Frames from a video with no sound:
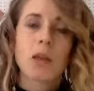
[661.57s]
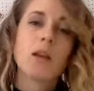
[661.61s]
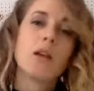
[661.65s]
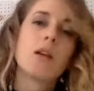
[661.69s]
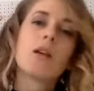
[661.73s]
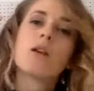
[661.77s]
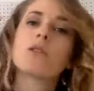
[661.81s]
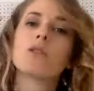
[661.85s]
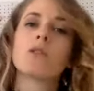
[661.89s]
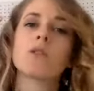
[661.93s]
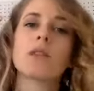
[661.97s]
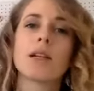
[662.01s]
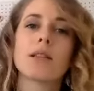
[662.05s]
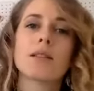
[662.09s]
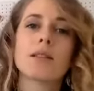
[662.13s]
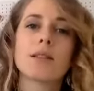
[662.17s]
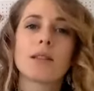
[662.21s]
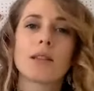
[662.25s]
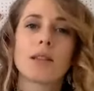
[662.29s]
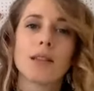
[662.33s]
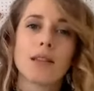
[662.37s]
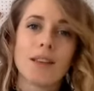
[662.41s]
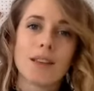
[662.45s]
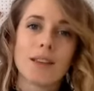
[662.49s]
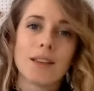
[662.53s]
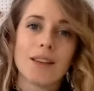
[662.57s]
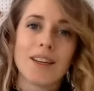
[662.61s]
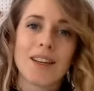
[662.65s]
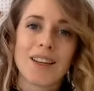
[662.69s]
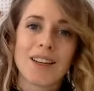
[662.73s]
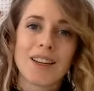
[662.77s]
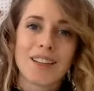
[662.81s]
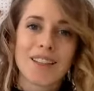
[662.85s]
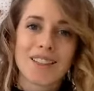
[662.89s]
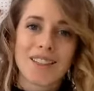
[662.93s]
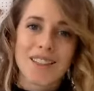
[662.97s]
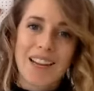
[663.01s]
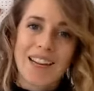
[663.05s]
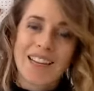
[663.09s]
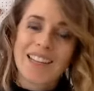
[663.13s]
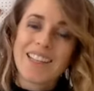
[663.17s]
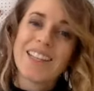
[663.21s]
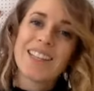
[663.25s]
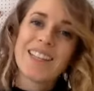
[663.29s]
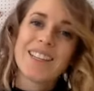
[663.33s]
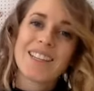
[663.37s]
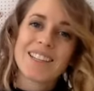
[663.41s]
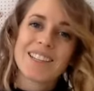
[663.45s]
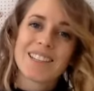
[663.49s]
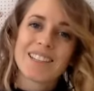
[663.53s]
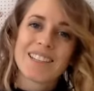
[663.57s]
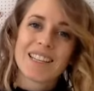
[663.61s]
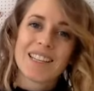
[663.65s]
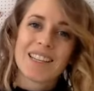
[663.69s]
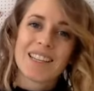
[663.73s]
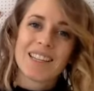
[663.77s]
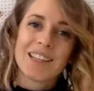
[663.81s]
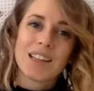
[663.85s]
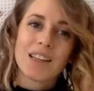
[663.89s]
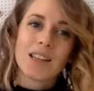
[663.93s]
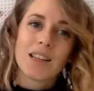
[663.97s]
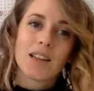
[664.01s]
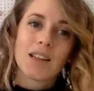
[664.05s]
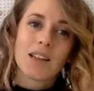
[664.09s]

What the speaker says: So that's the key in consigning, is that